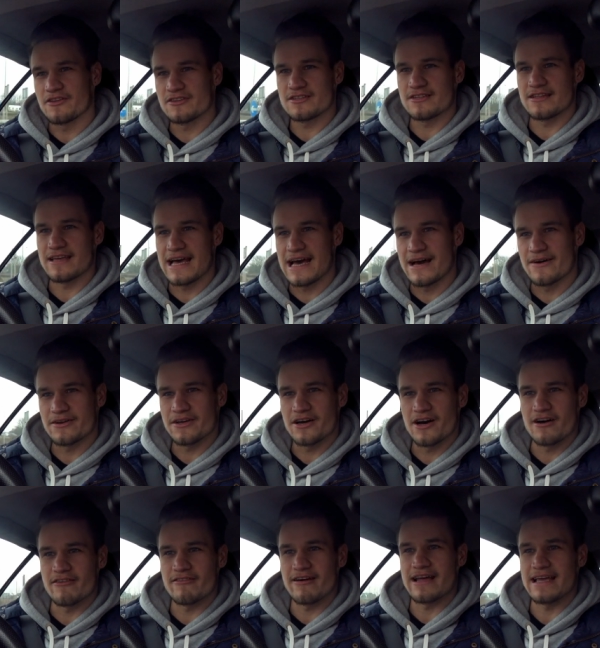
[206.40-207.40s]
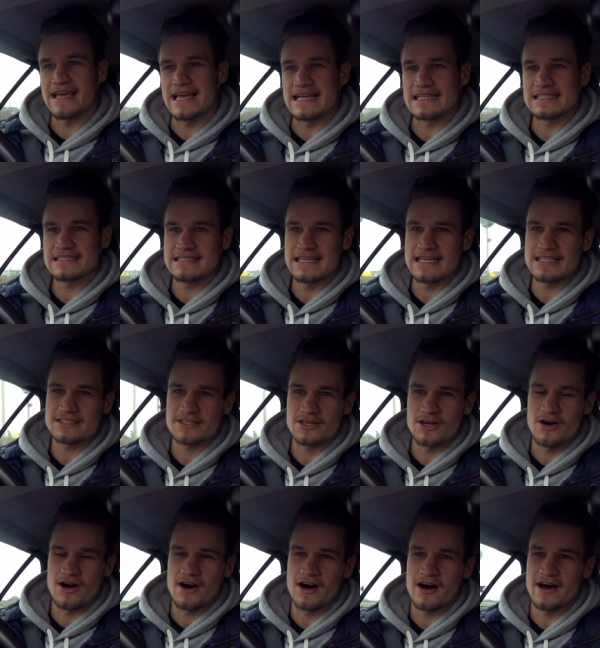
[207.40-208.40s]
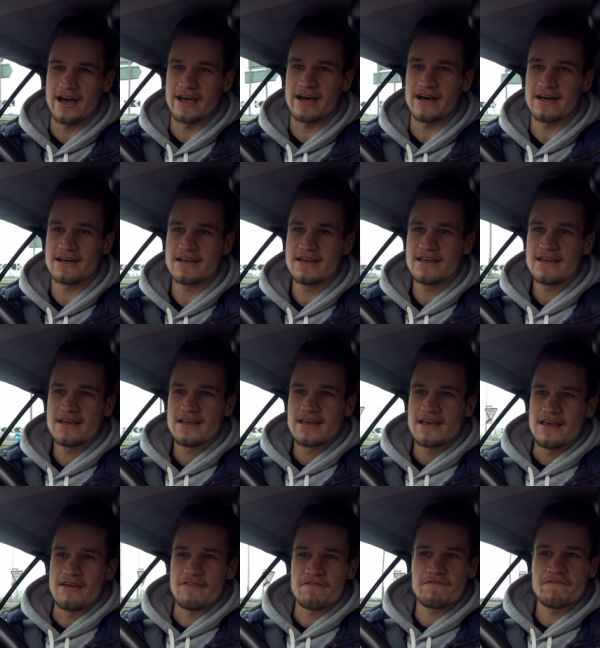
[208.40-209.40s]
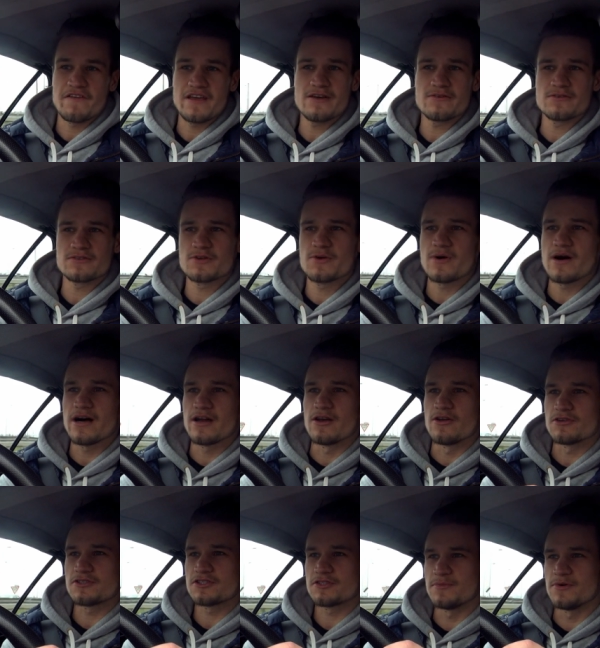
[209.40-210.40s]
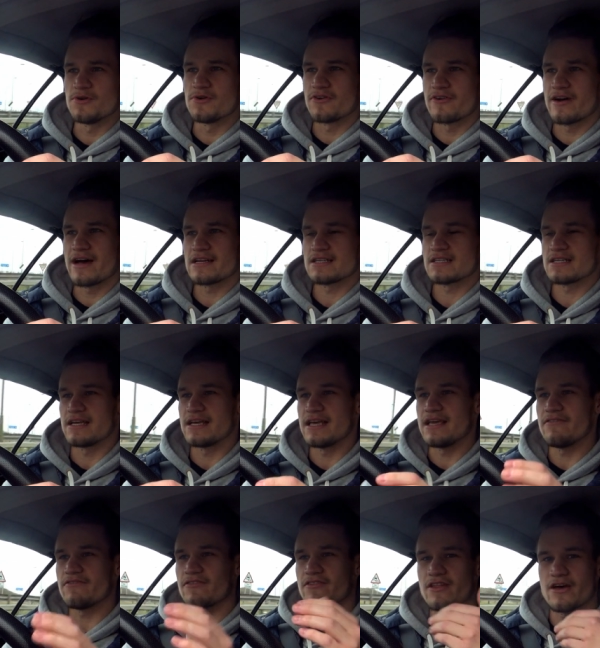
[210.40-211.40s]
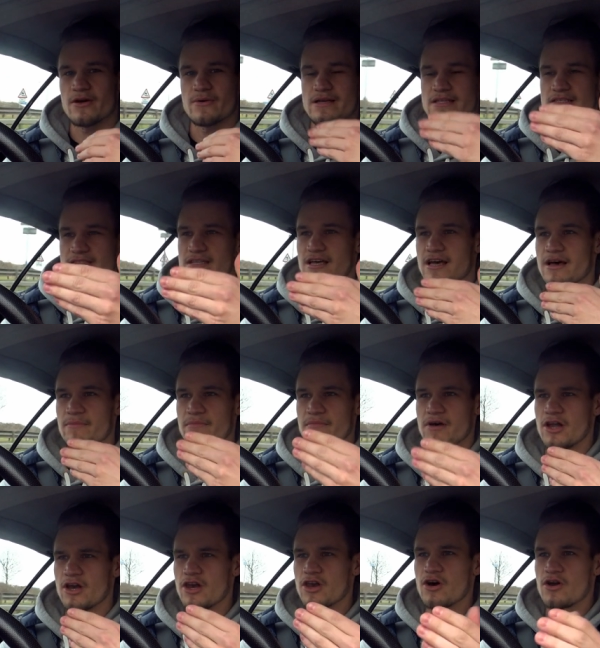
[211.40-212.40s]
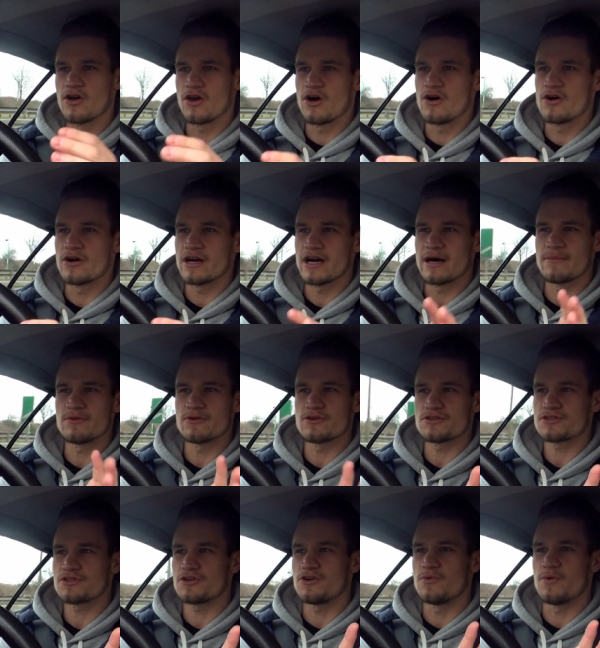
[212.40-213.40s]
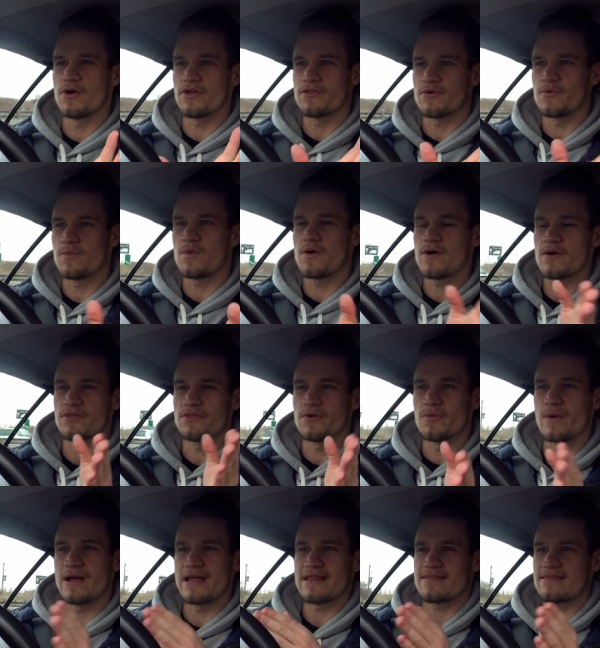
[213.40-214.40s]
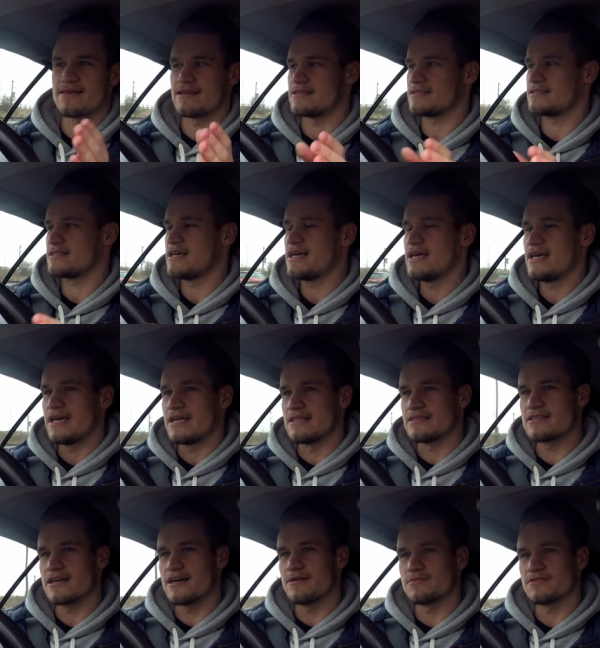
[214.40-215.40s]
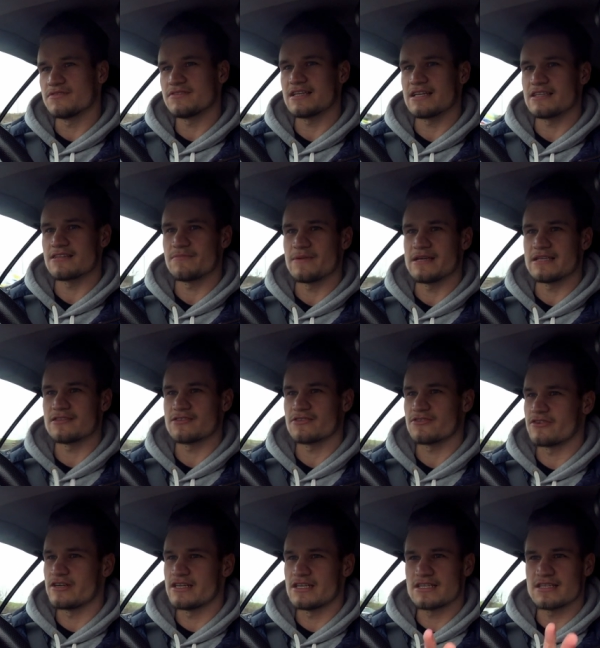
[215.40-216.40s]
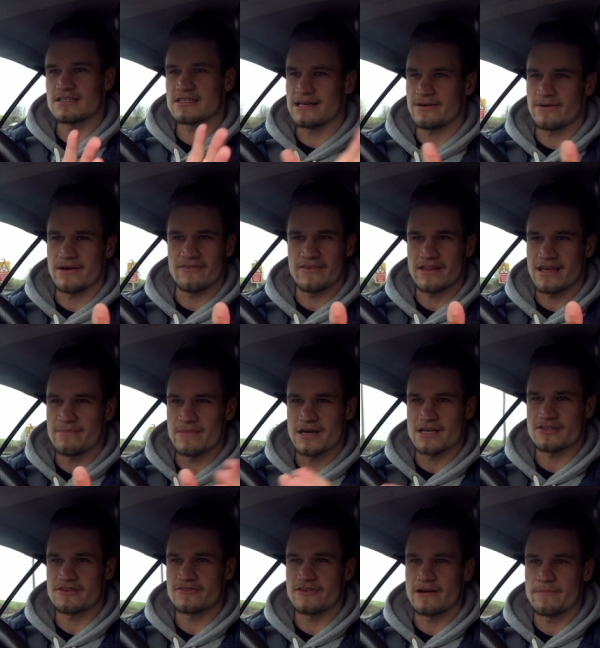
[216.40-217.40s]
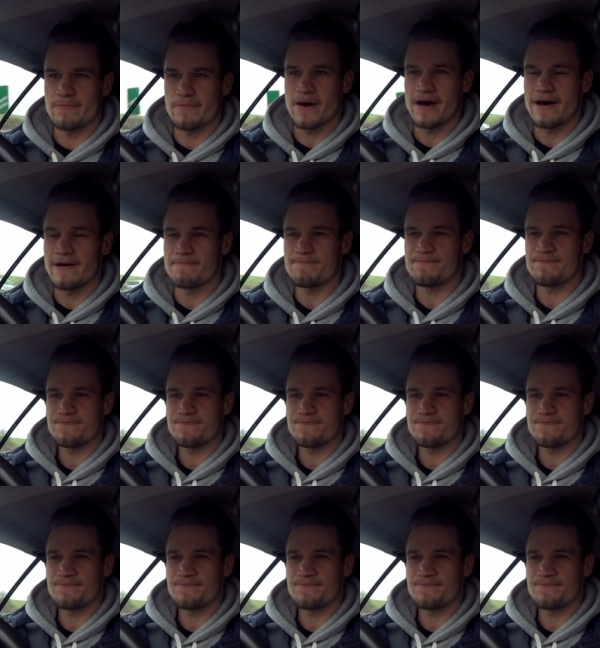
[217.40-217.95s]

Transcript: To the Audi R eight. It sits a lot higher. It feels quite a lot smaller actually, even though it's um, a lot longer. I'm not sure what the, what the width is in terms of centimetres or inches, however they measure it, but